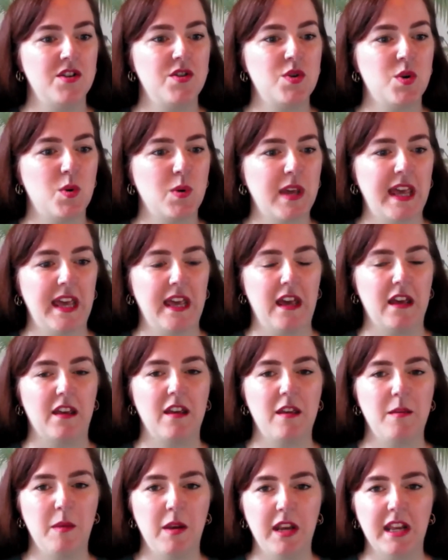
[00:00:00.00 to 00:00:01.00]
talking and
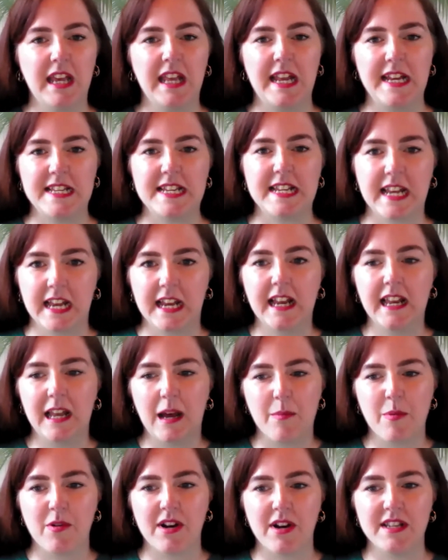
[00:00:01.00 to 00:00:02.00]
communicating and
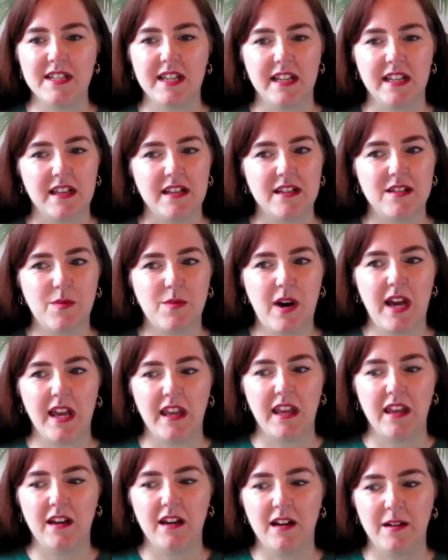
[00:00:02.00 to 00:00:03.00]
collaborating in this
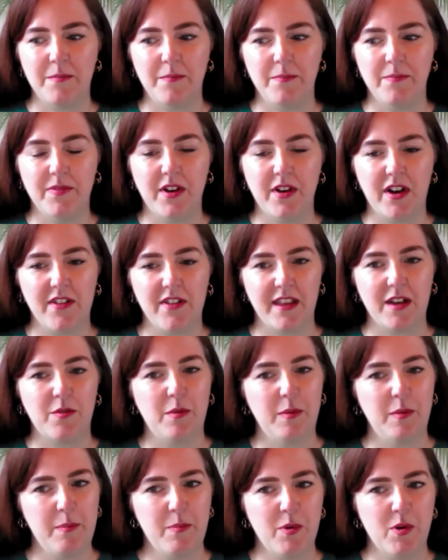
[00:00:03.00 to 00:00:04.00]
way, that I think
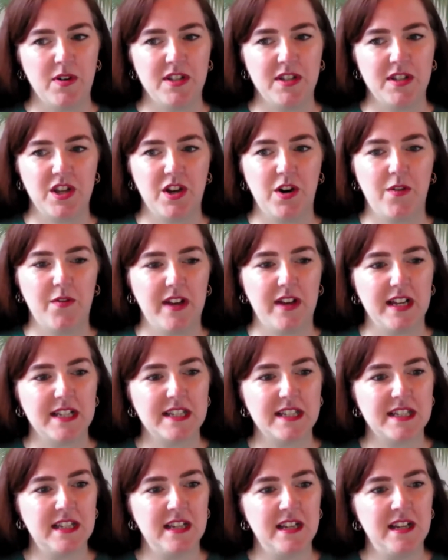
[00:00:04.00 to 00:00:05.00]
will be brought into the
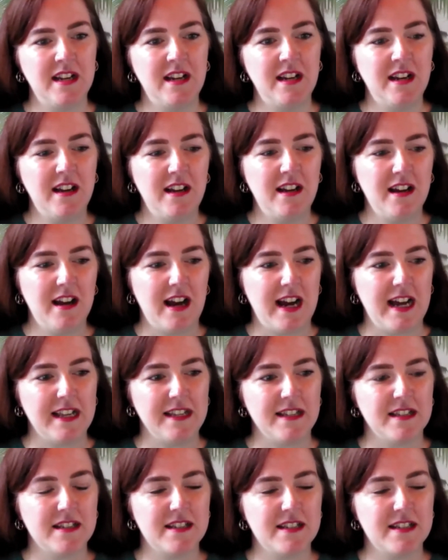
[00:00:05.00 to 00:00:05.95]
office. And